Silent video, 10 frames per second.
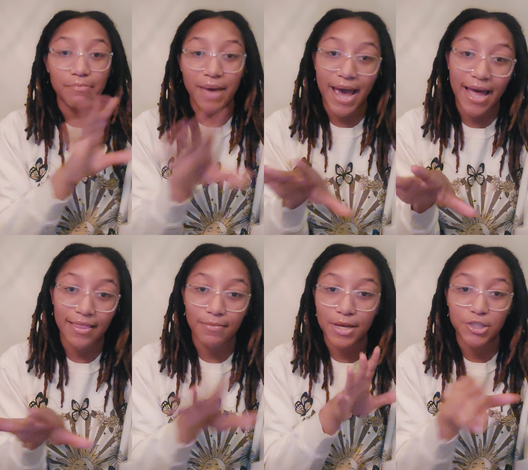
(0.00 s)

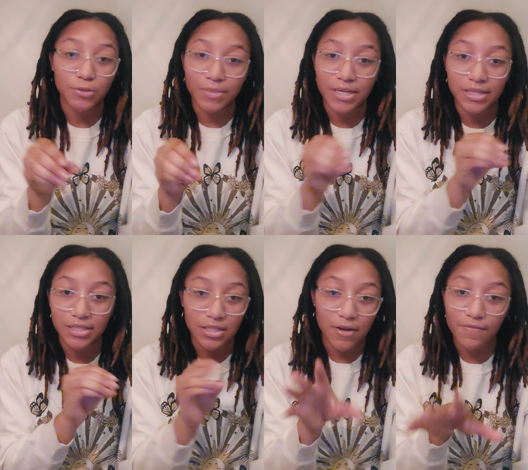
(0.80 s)
math
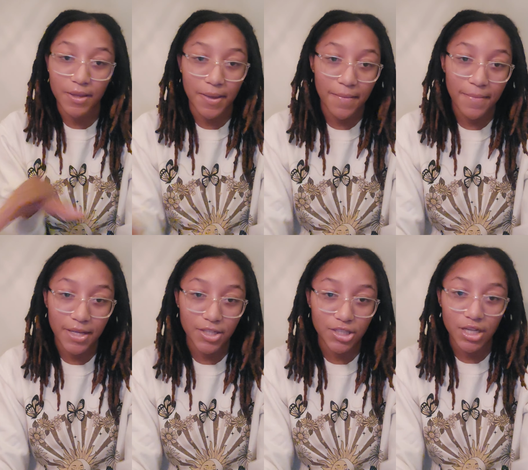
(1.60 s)
measurements of the
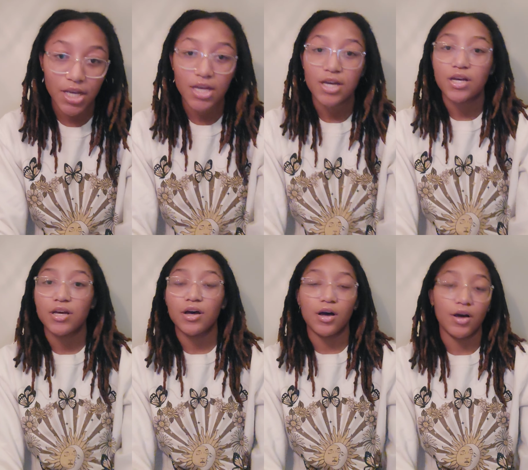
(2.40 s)
image
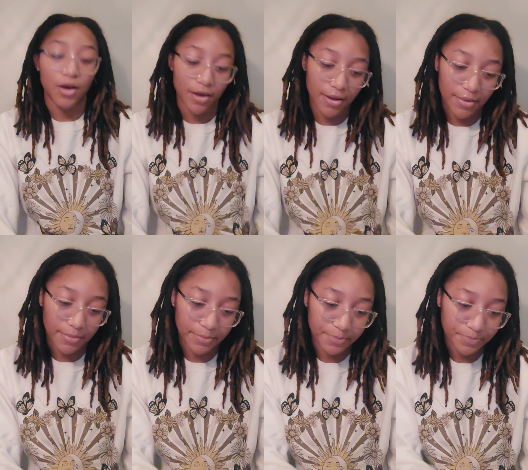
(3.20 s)
from